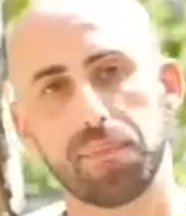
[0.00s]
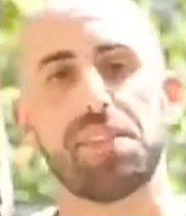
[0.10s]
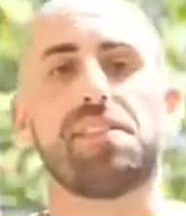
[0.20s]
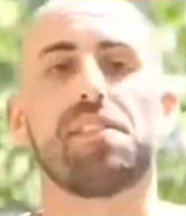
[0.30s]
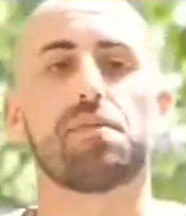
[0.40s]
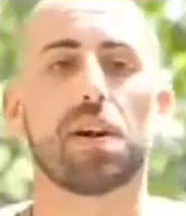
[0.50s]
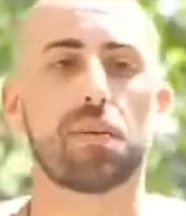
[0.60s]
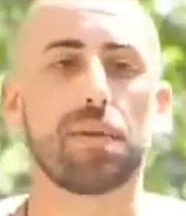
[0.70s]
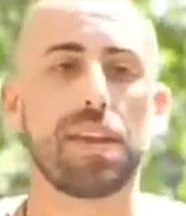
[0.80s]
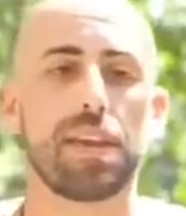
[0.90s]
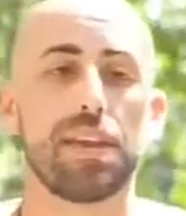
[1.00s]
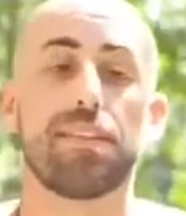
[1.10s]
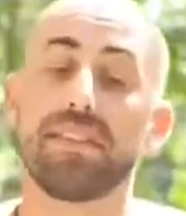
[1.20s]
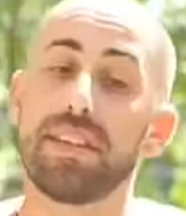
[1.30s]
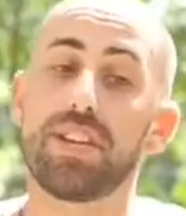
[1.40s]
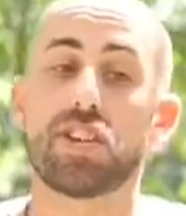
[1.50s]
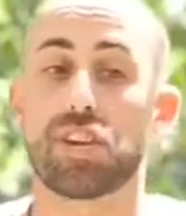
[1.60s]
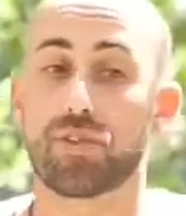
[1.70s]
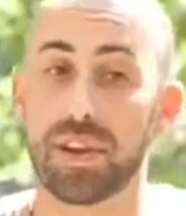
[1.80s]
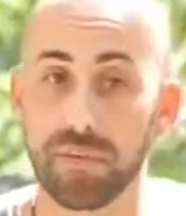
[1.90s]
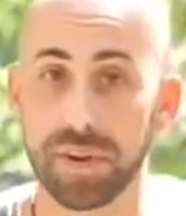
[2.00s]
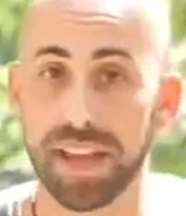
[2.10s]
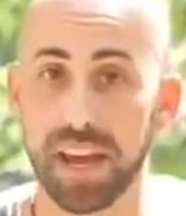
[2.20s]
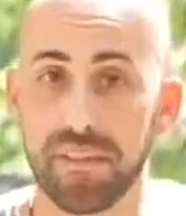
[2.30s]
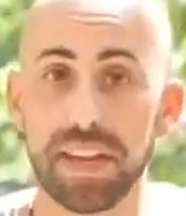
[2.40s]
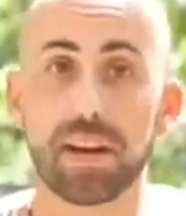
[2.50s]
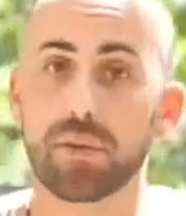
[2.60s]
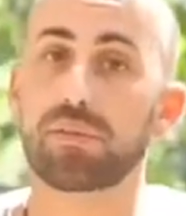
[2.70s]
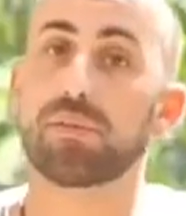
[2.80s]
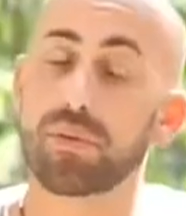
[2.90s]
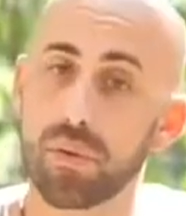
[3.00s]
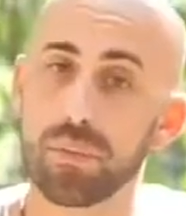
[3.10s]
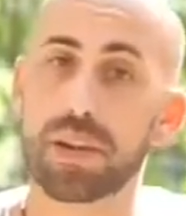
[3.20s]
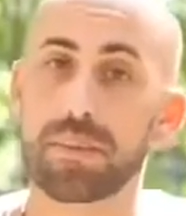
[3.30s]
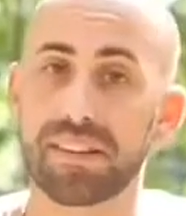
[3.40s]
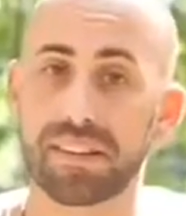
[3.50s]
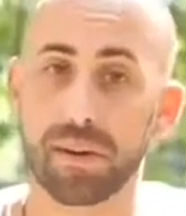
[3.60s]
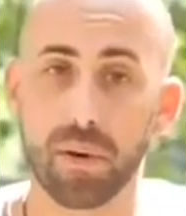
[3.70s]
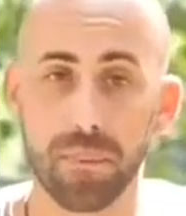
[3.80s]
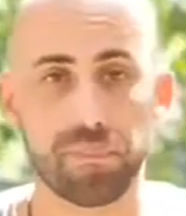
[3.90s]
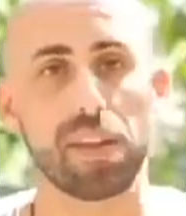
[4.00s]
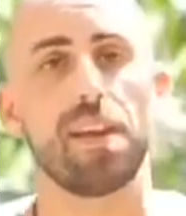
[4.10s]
This is where we teach and train freediving, close to Tulum in Mexico.